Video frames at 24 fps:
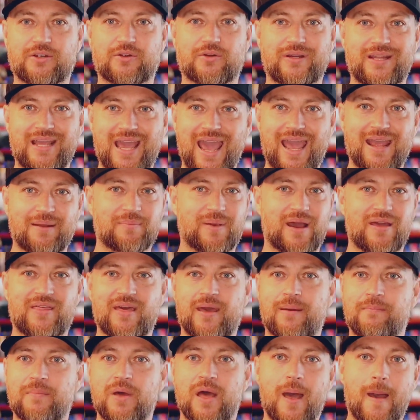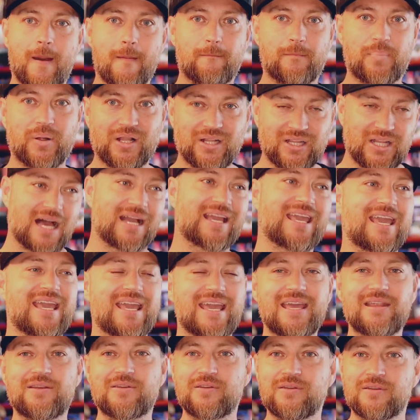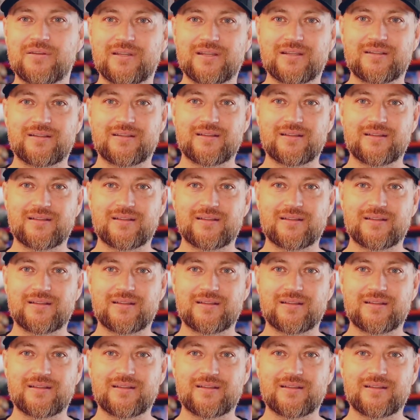create by them plugging in